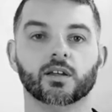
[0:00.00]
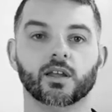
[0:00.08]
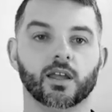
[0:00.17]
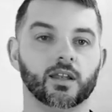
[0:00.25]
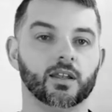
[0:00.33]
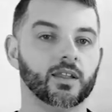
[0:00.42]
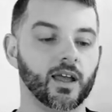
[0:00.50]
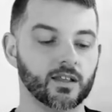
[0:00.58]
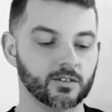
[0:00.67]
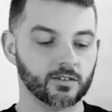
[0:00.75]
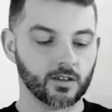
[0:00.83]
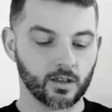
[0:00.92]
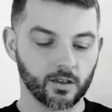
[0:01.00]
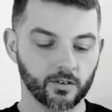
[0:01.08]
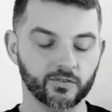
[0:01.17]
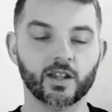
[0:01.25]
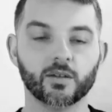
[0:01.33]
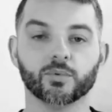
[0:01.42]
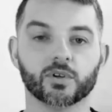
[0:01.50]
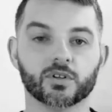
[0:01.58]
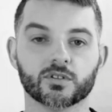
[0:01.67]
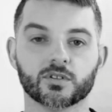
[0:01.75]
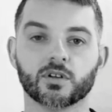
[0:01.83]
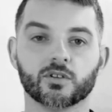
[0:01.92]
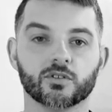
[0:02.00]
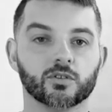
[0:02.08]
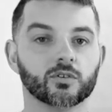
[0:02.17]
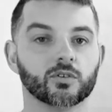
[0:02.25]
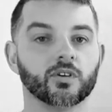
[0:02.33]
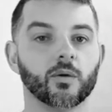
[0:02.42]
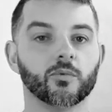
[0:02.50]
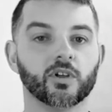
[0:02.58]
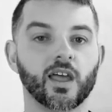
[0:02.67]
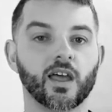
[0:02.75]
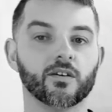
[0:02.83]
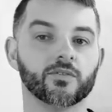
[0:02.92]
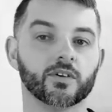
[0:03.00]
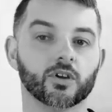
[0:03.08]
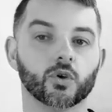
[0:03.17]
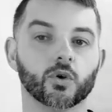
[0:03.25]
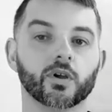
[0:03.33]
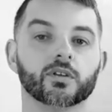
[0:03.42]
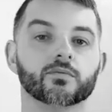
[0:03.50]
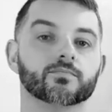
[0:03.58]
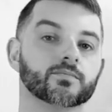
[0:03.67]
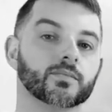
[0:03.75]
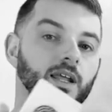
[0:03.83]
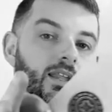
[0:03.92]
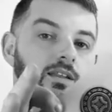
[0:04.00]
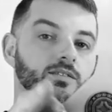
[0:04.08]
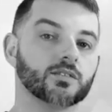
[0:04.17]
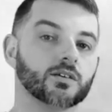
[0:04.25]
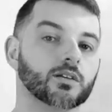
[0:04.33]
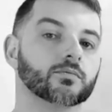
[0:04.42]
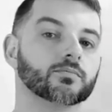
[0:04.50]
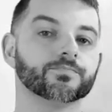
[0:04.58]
and that's flat purse. So grab your gaff and your coin and let's start.